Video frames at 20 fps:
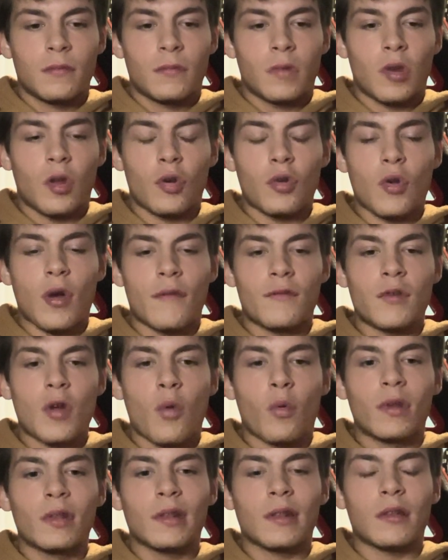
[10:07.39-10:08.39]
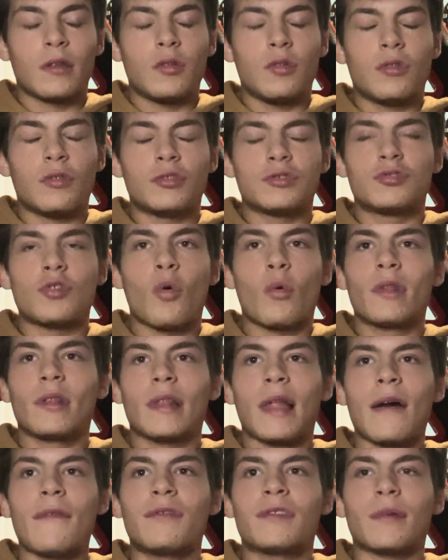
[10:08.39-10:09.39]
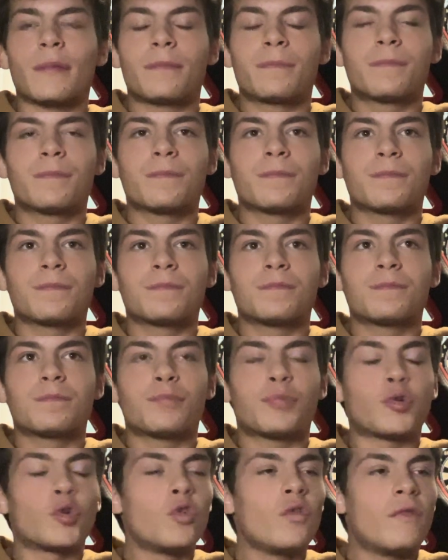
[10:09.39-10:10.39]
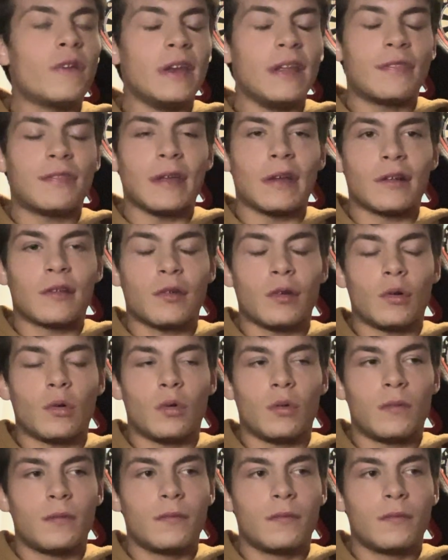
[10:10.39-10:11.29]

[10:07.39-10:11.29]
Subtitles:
You have no one, there's no one left to prove anything to.